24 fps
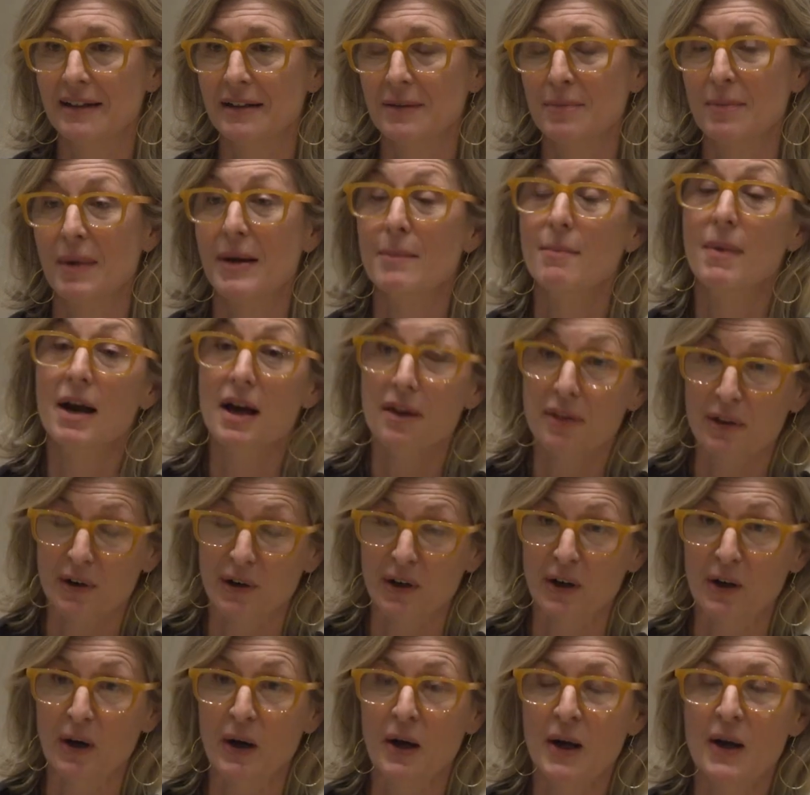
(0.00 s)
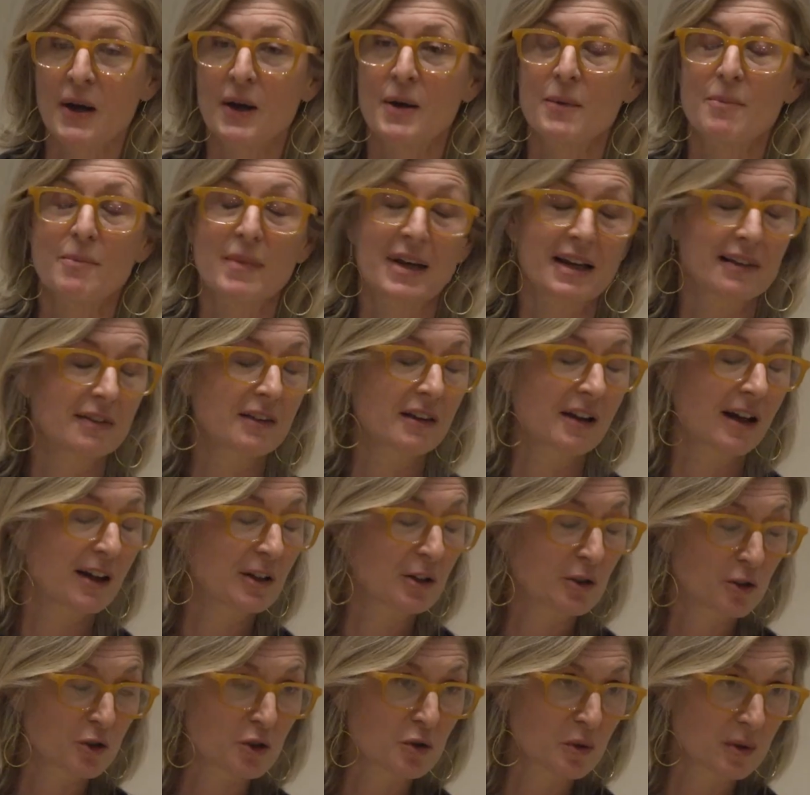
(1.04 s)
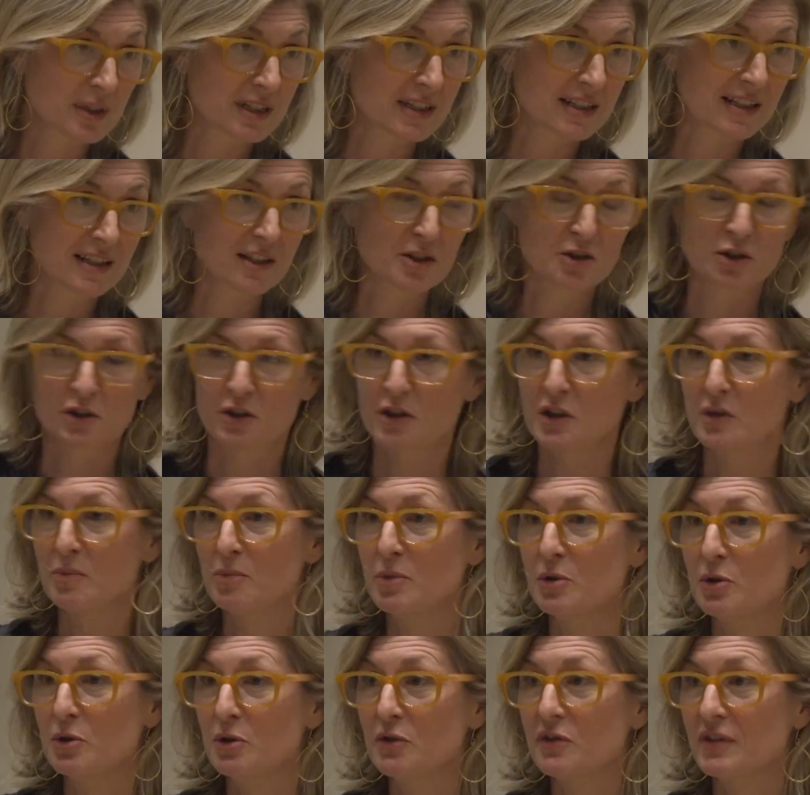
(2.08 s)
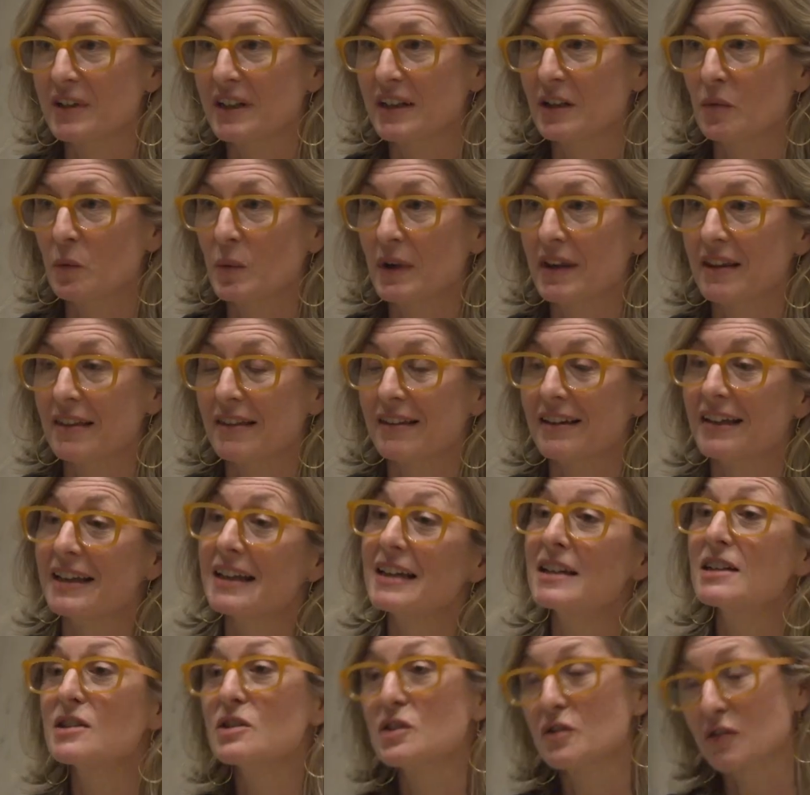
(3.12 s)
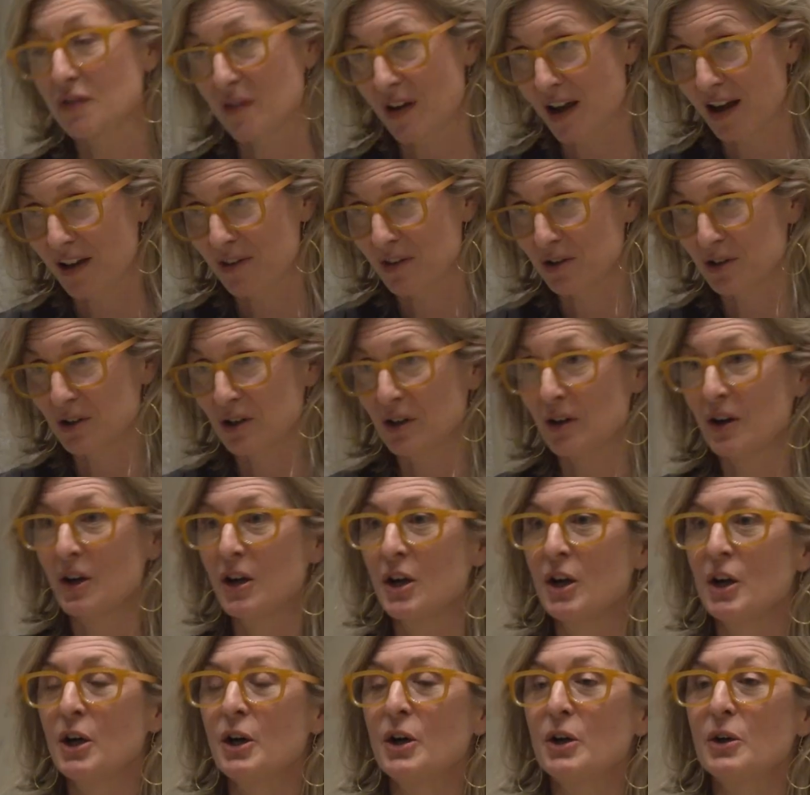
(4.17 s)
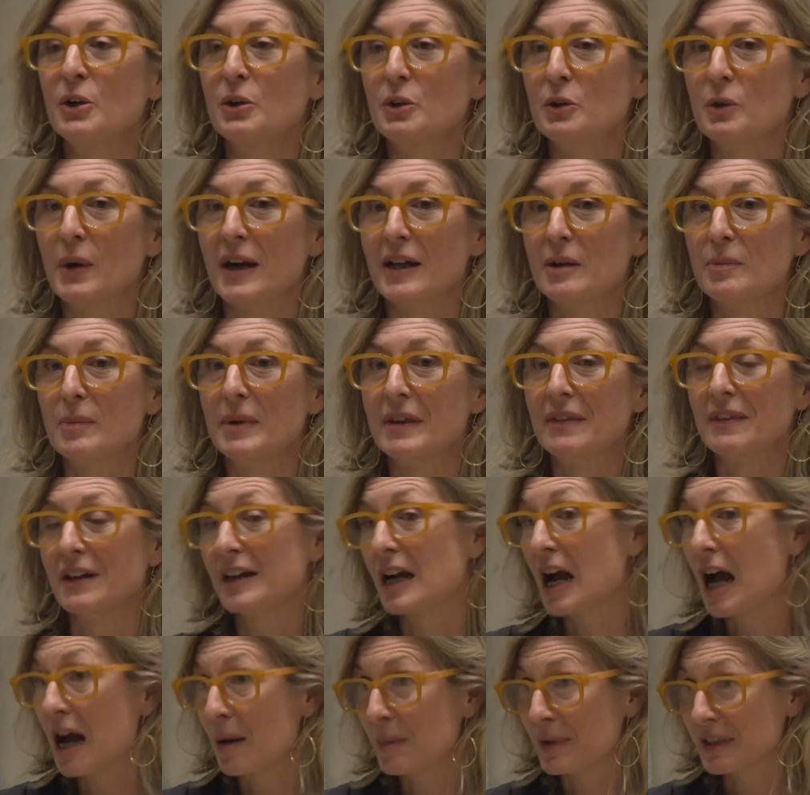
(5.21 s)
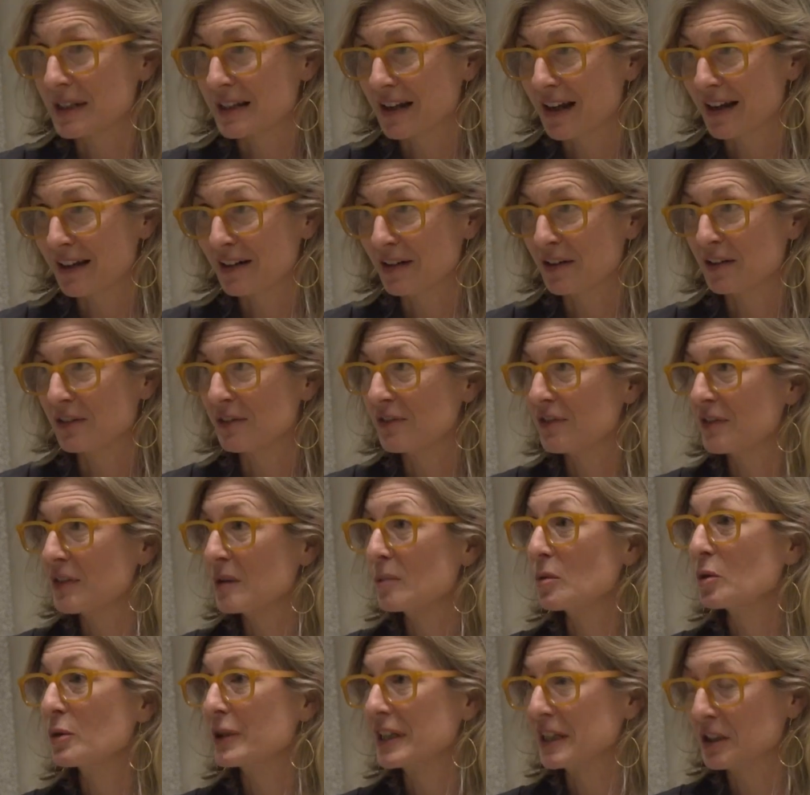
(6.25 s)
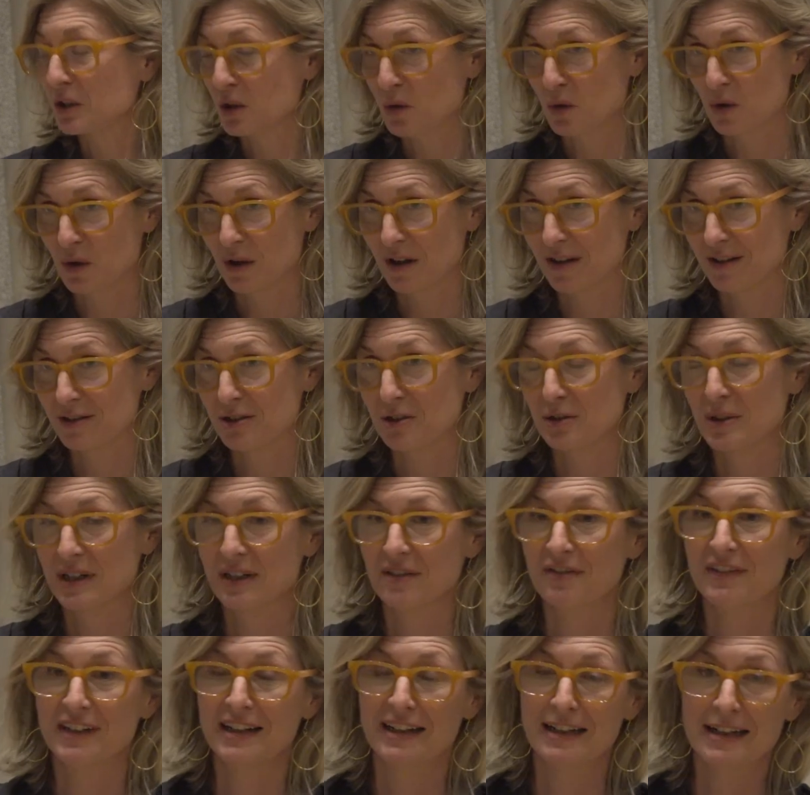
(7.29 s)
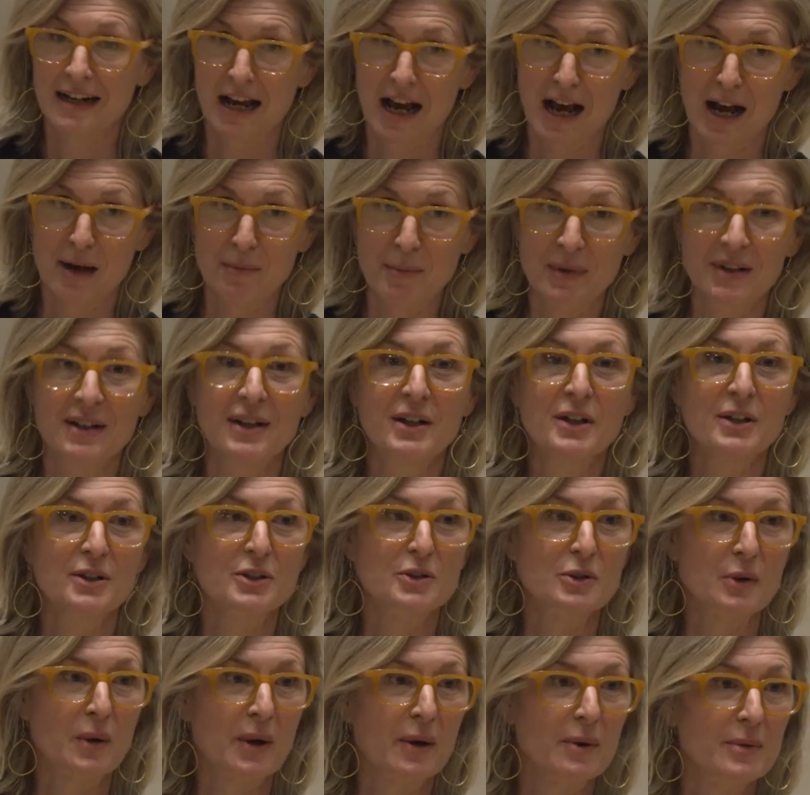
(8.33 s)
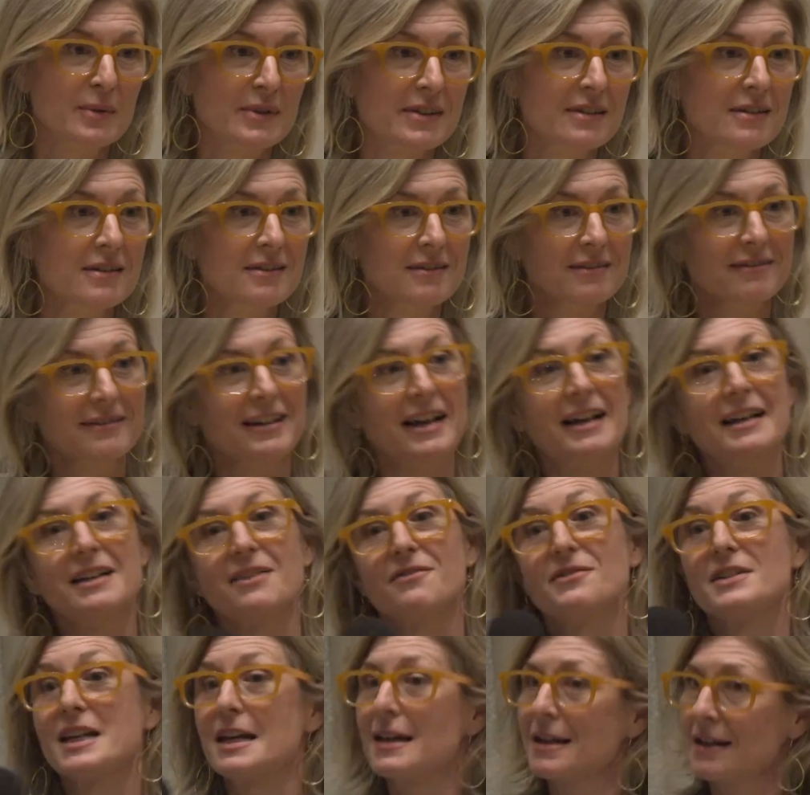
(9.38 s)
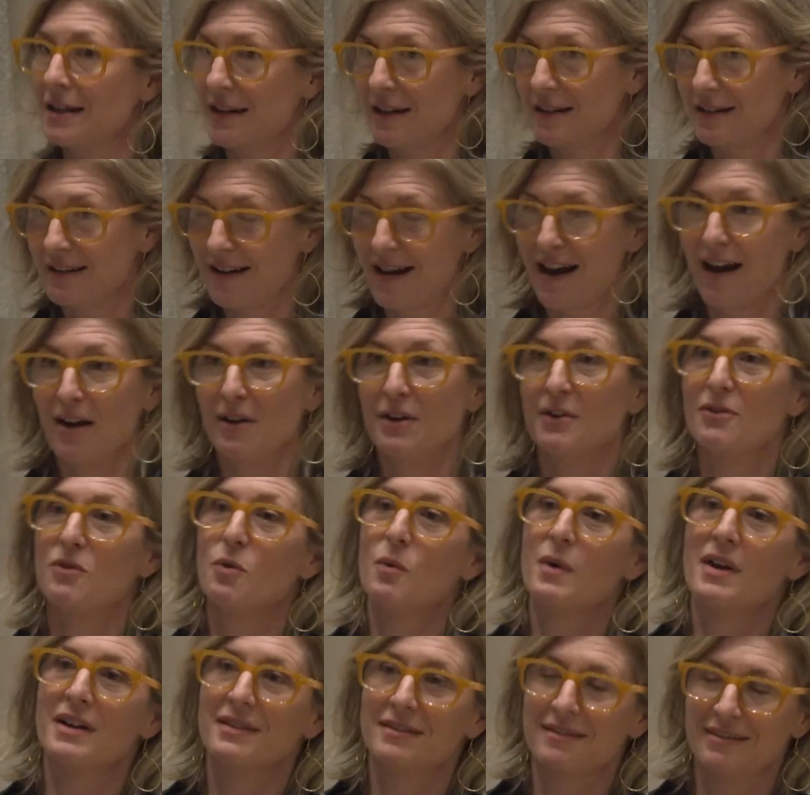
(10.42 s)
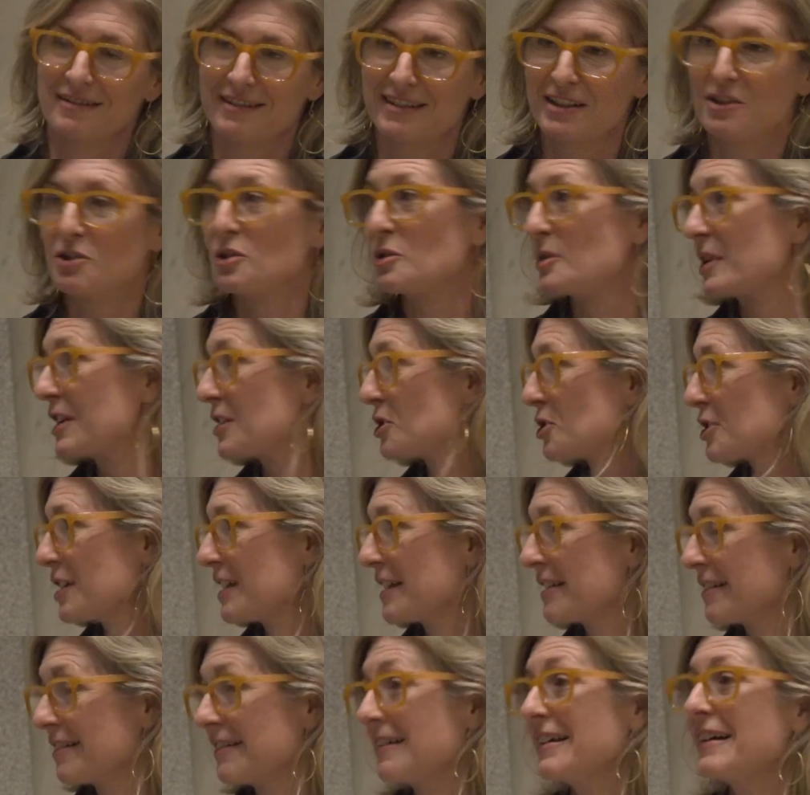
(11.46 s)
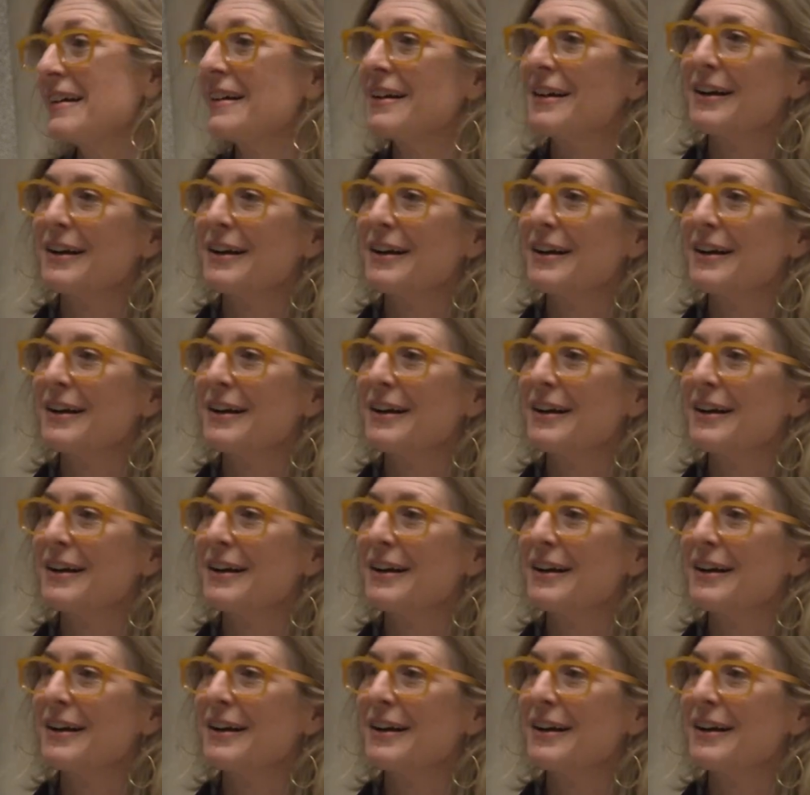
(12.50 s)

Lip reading: and my mother made the unusual decision to move in with his father, who had been the commandant of the Marine Corps during Vietnam. So I was kind of taken out of one situation